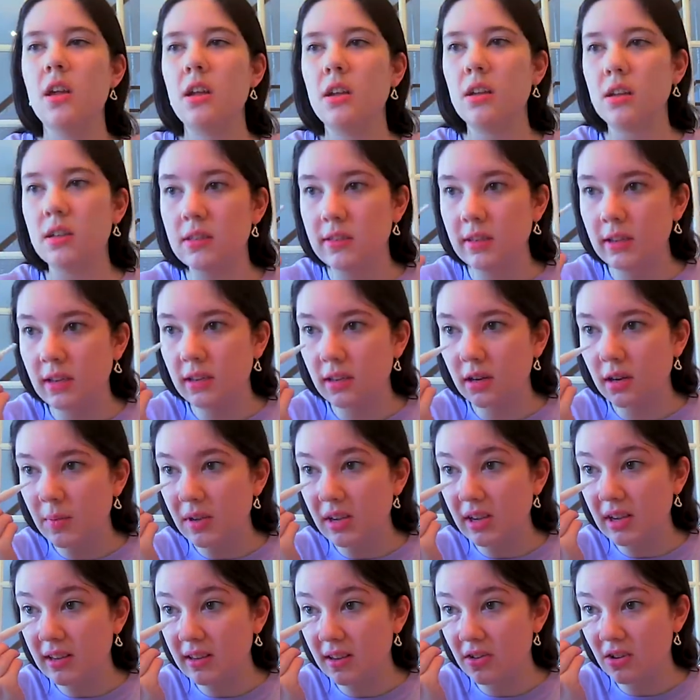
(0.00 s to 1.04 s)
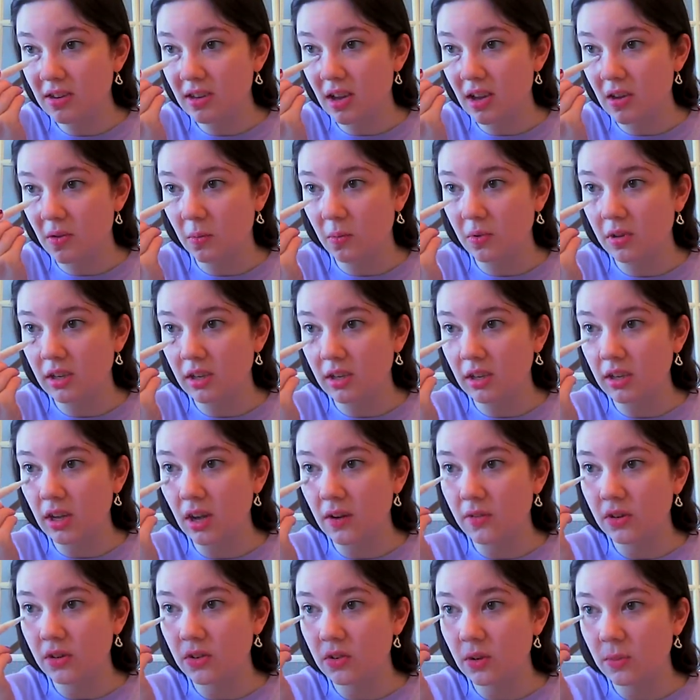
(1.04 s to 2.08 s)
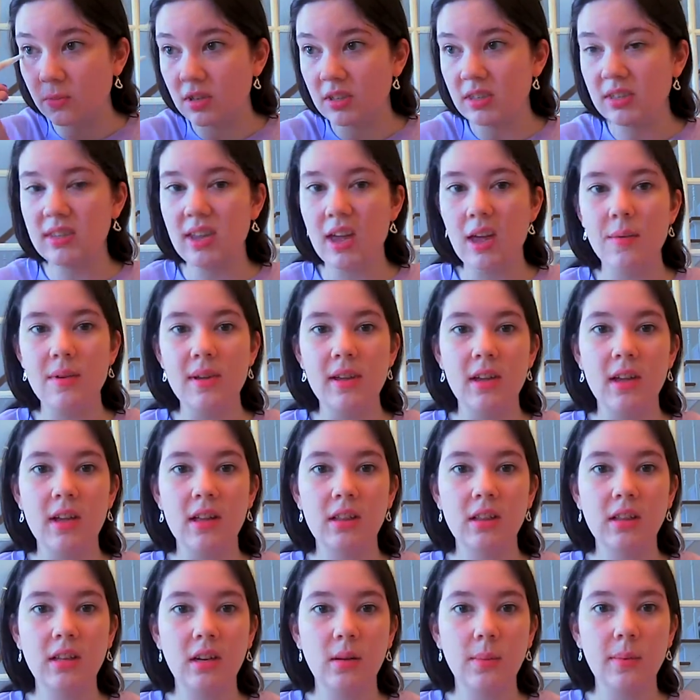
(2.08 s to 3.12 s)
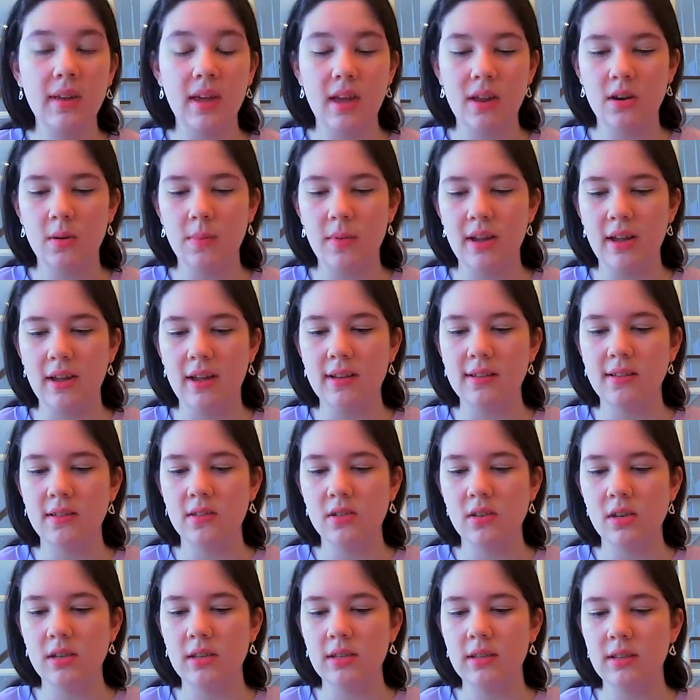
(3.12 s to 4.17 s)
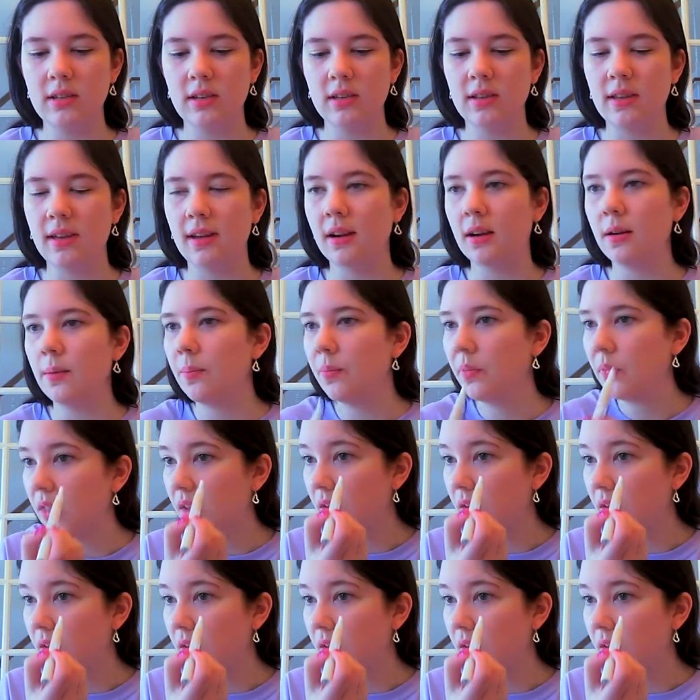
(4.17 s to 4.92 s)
concealer, because it just has really good coverage. I'm just dabbing a little bit under my eyes, as you can see there.